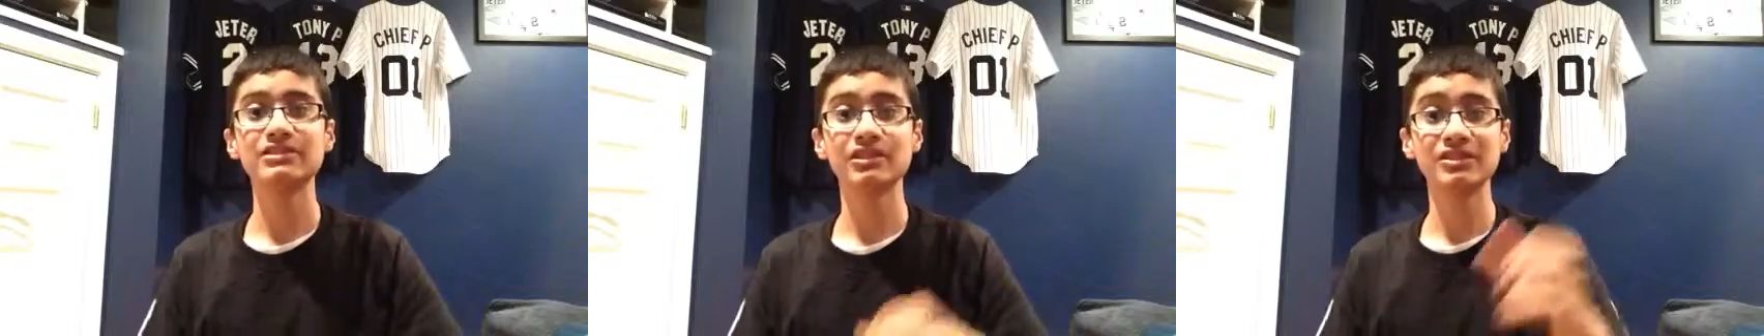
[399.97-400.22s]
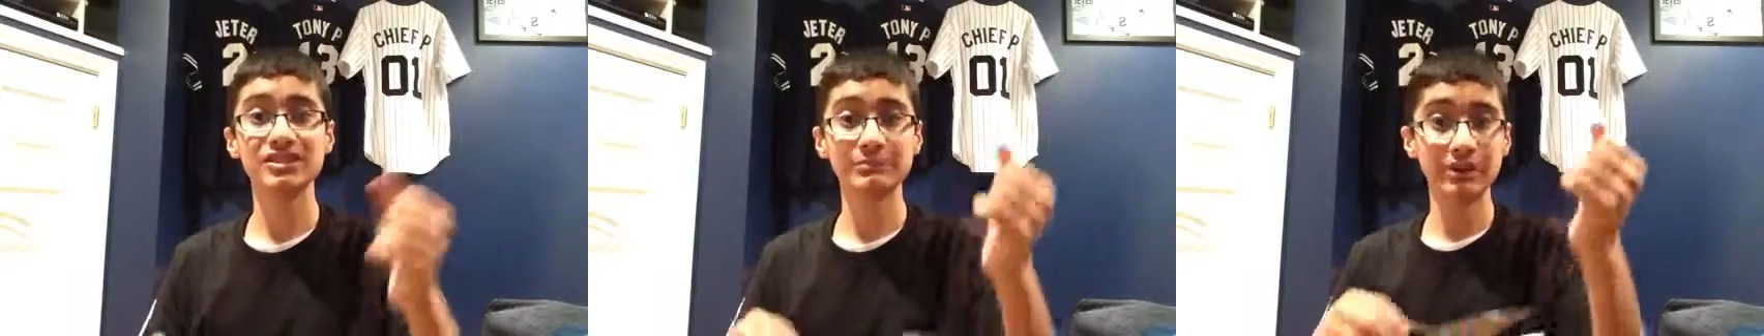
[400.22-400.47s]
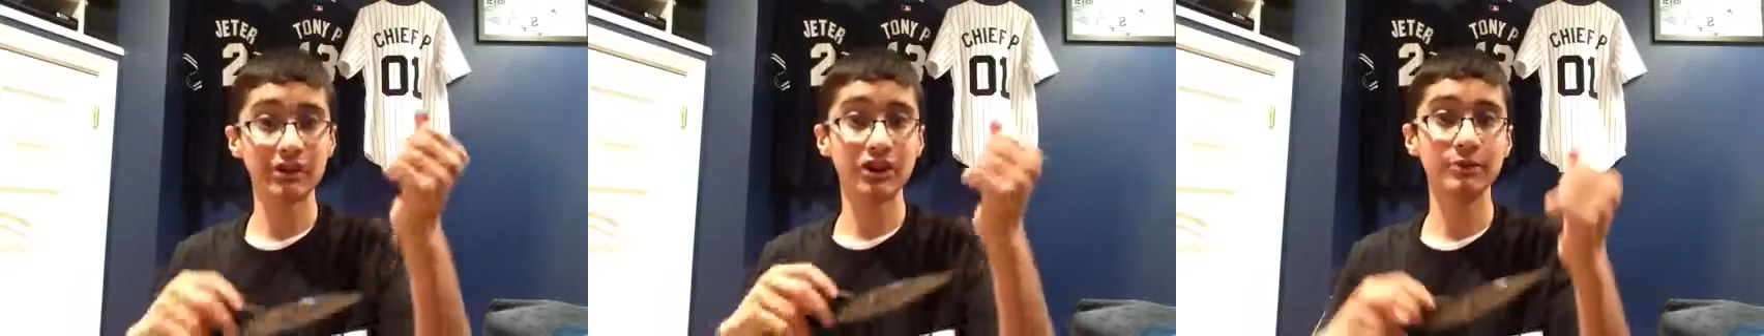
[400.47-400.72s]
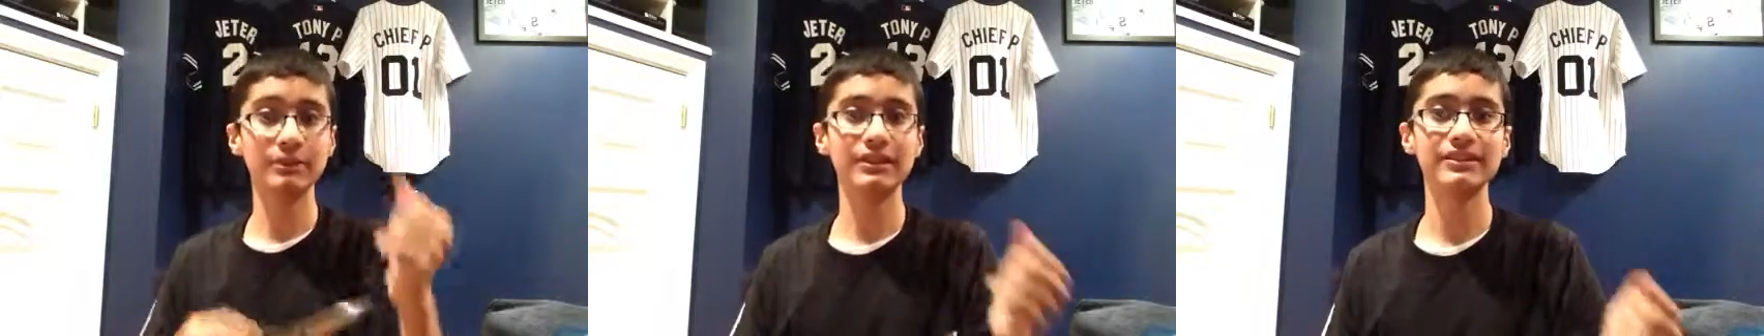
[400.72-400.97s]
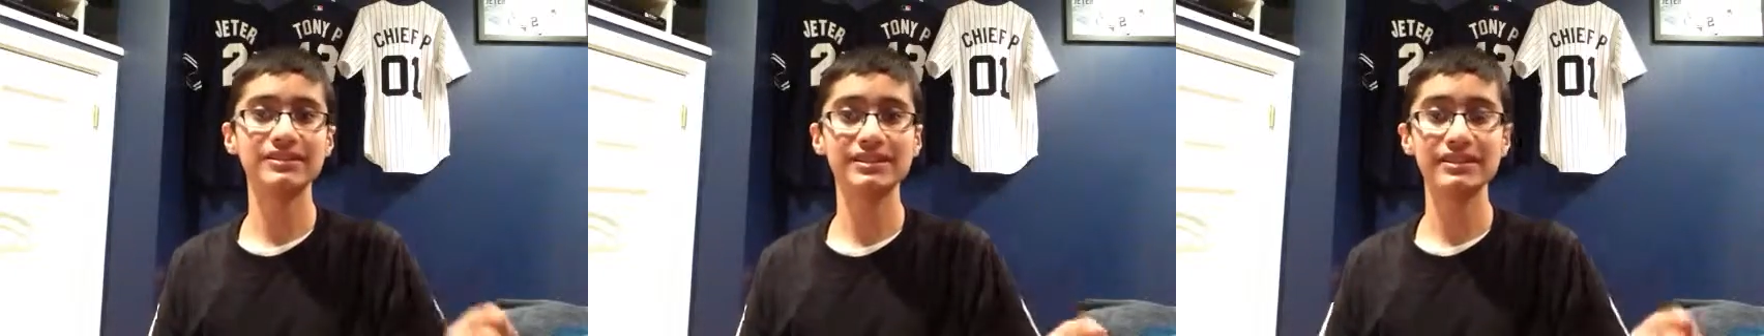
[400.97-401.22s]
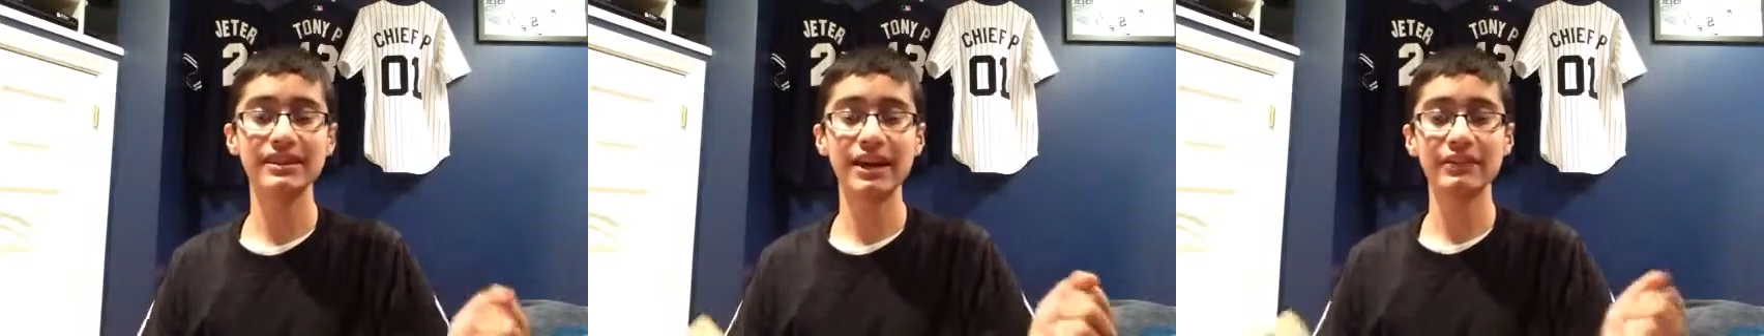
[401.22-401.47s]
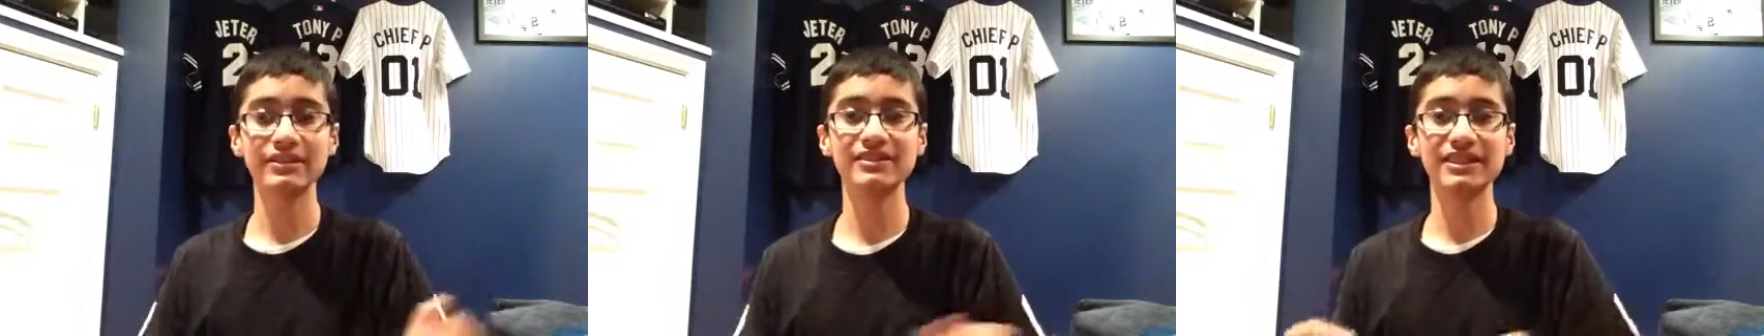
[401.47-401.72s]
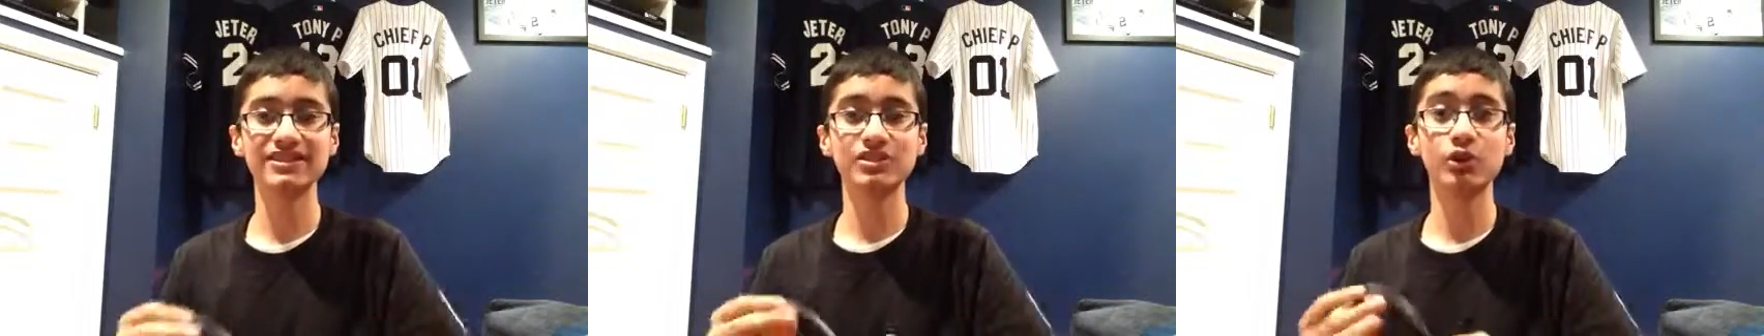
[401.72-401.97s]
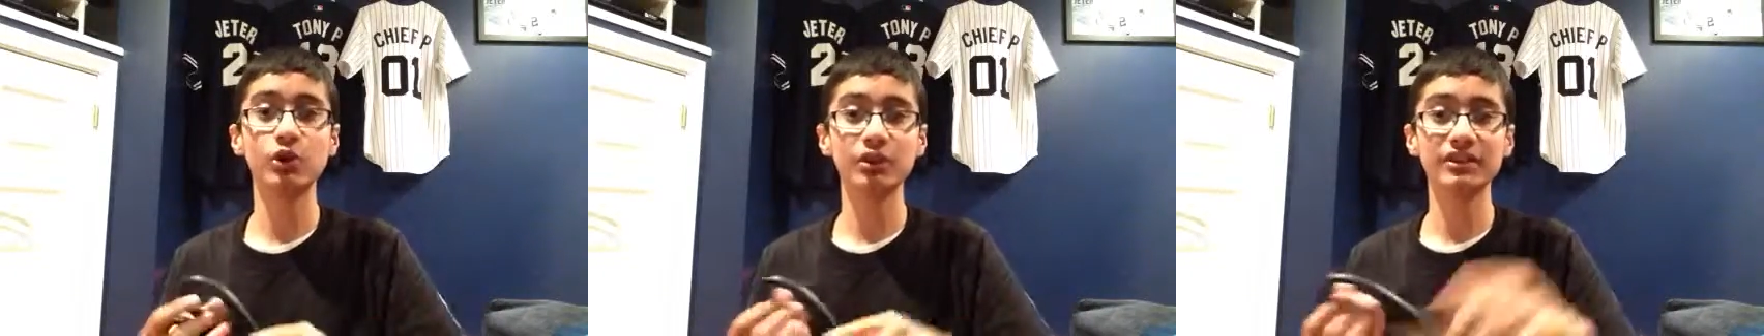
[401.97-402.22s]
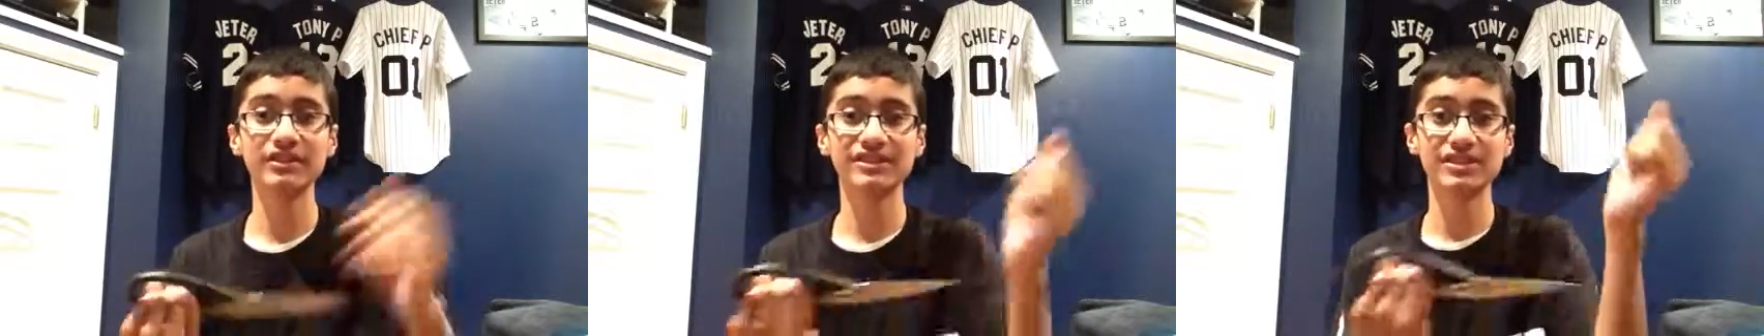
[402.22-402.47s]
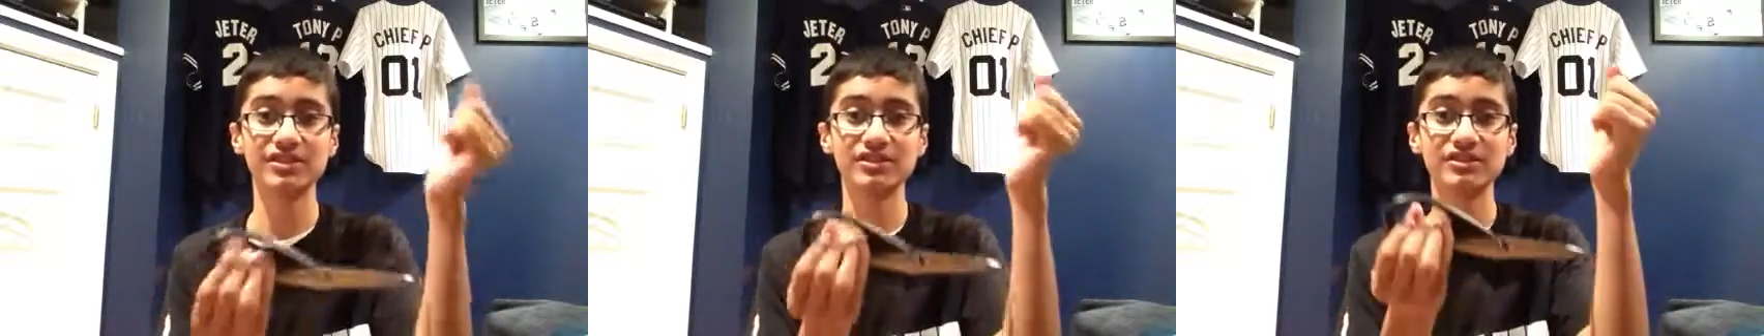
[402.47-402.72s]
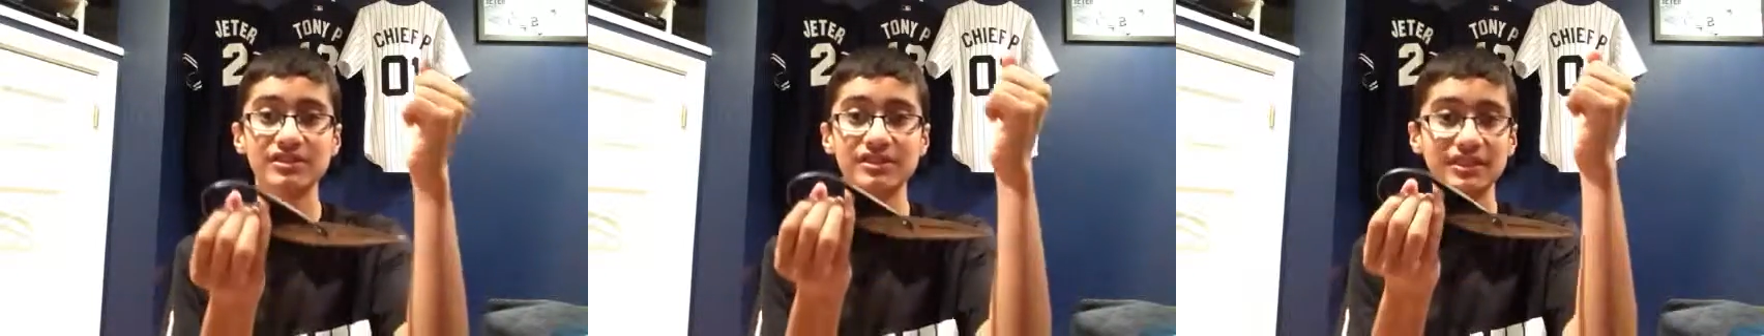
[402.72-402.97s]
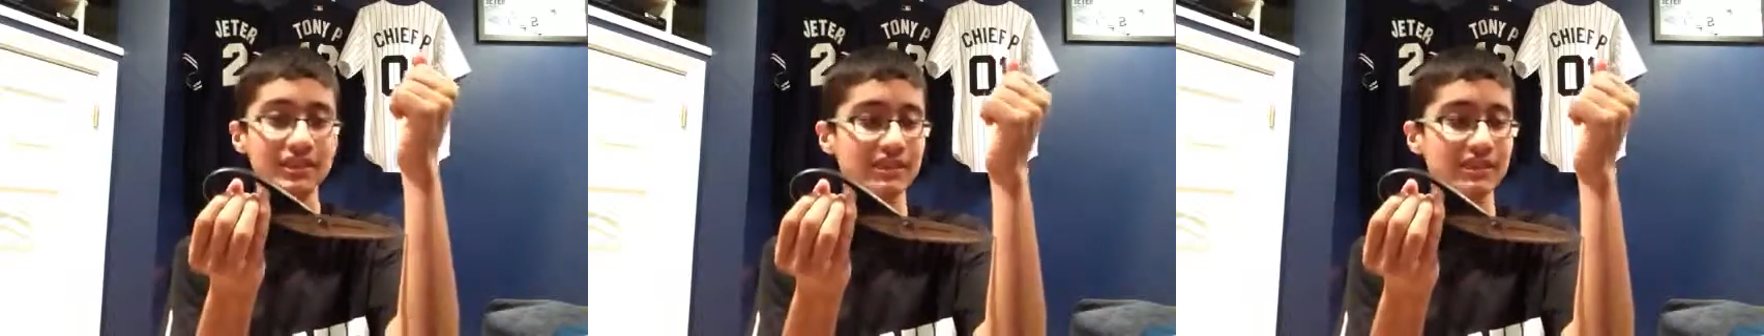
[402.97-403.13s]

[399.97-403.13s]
turn to my arm and I see how he's like still holding the scissors and,